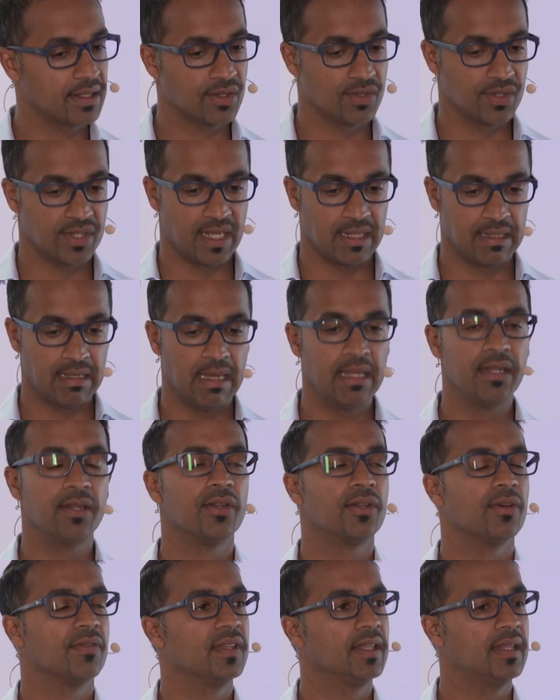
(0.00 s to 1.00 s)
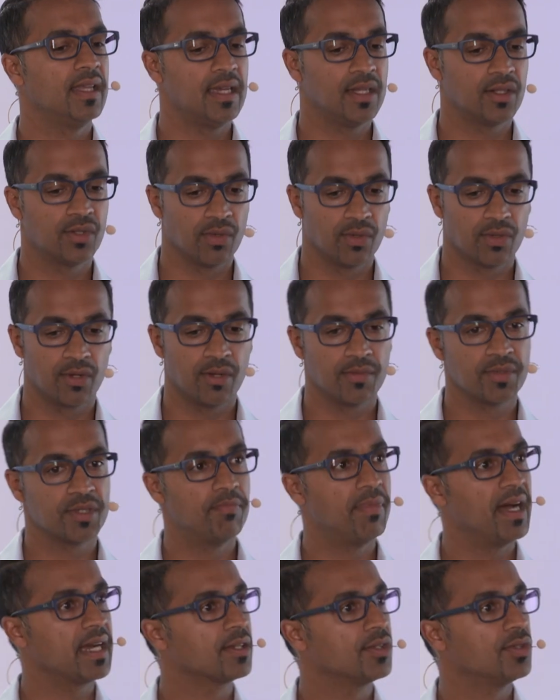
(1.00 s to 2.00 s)
because at the end of the day, it all comes
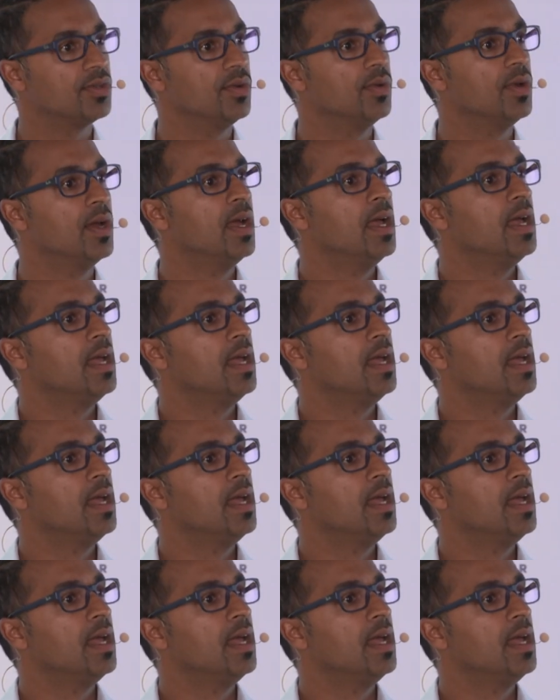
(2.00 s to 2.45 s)
back to